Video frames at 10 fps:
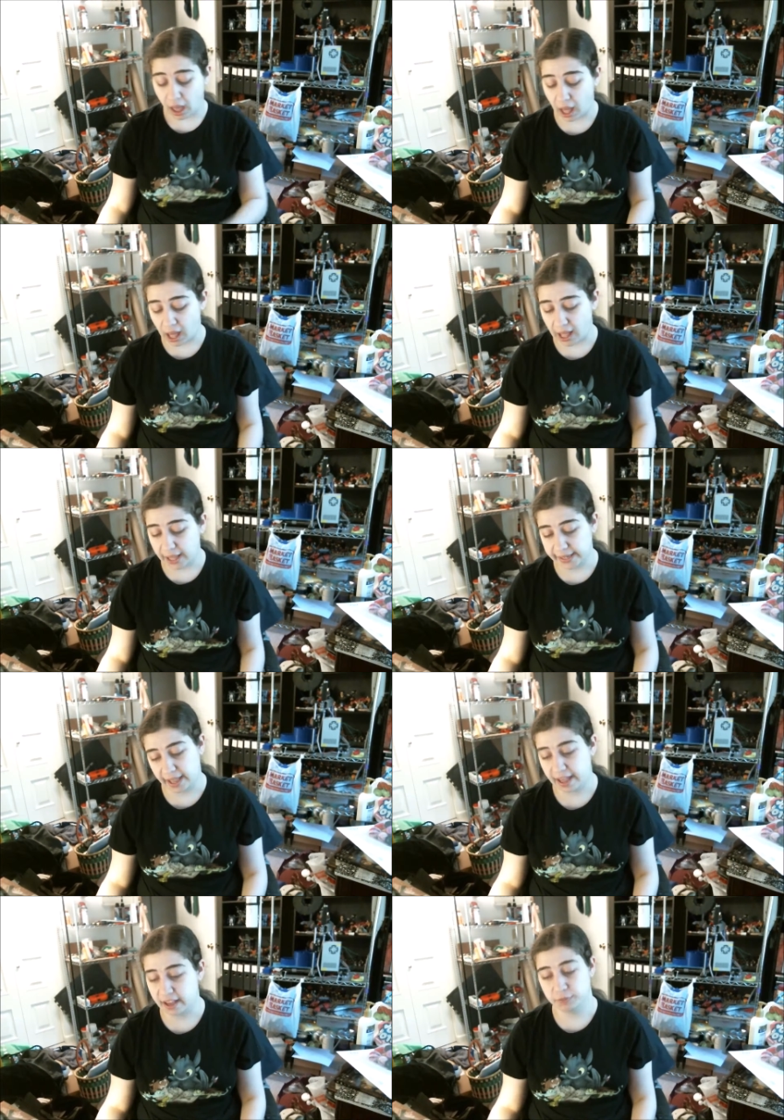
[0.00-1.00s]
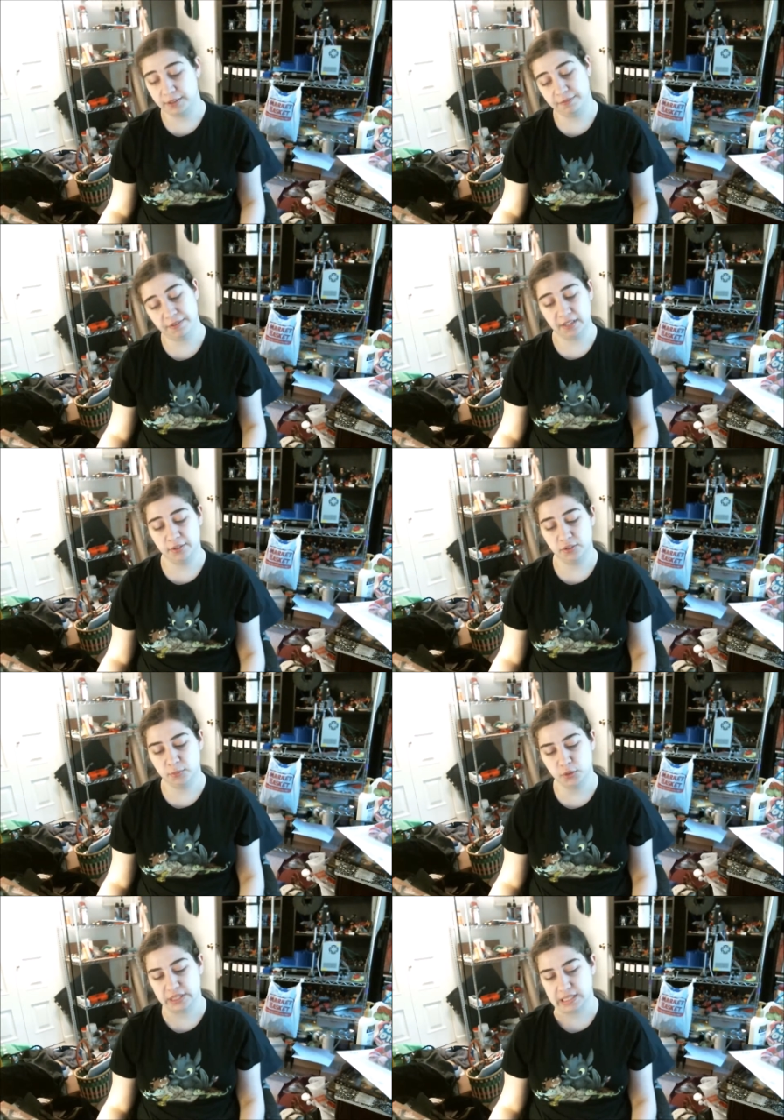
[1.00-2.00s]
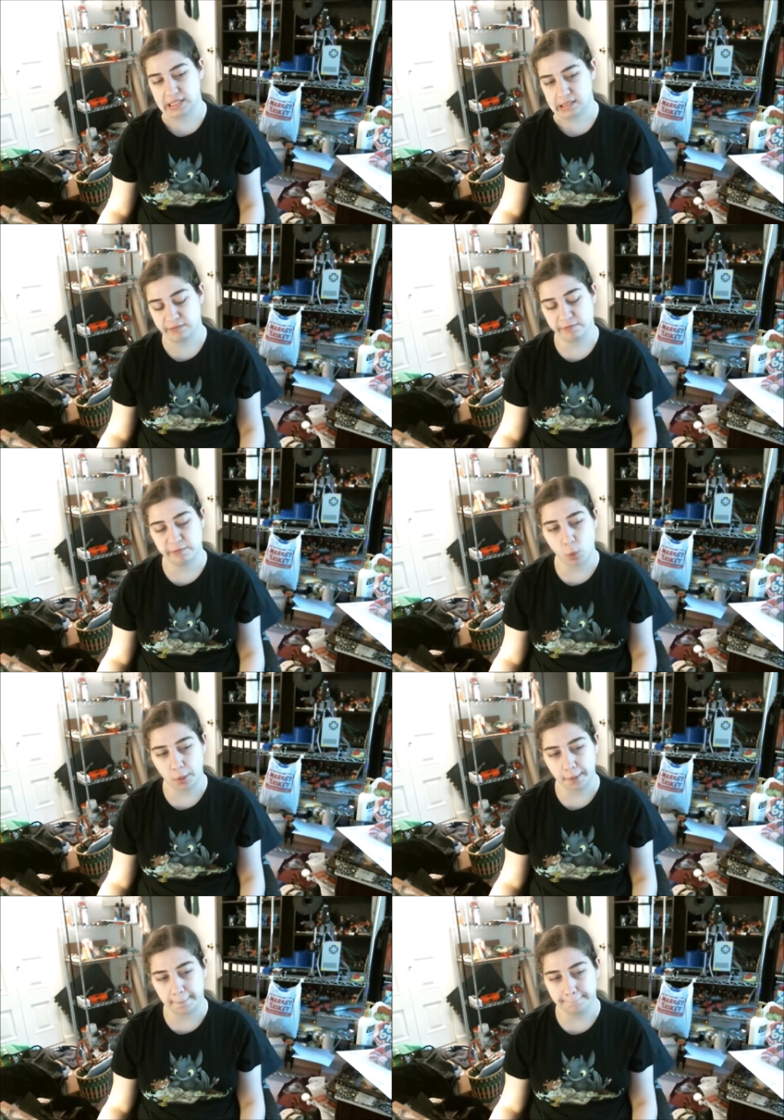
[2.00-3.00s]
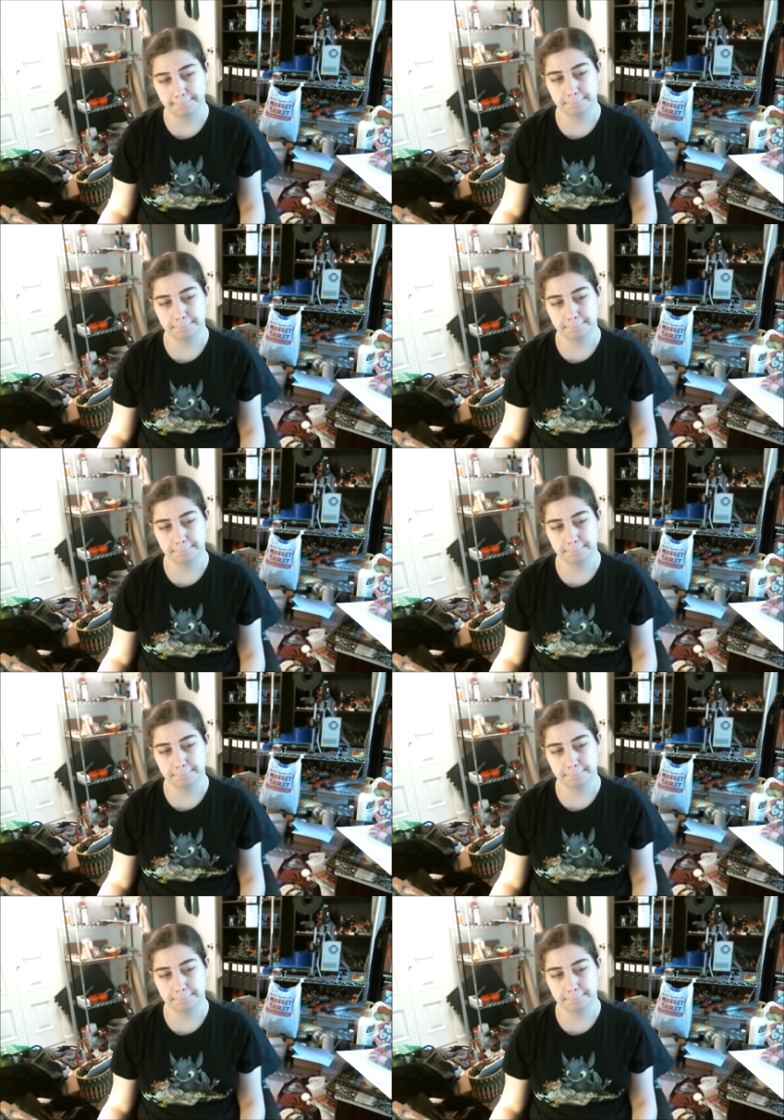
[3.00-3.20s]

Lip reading: I have been a fan of his music for